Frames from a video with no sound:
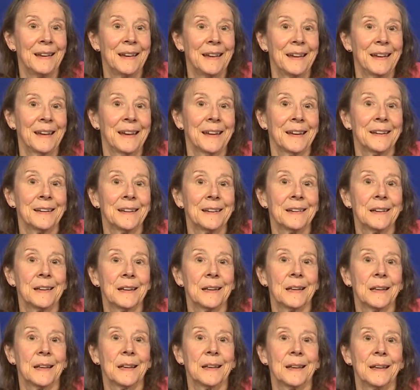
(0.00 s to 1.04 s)
And
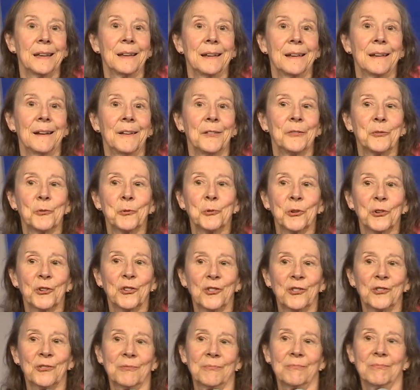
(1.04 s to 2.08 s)
of
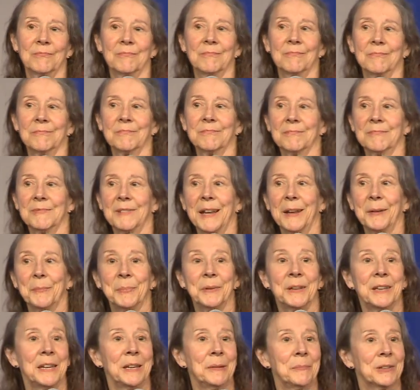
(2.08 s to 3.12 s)
course, that
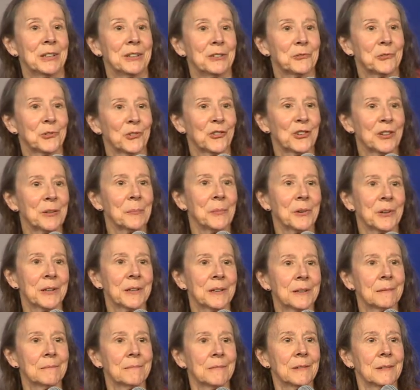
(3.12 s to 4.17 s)
became an interesting
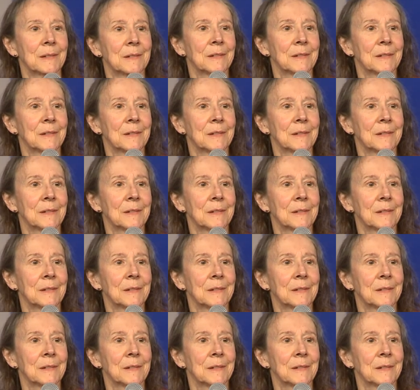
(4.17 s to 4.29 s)
market.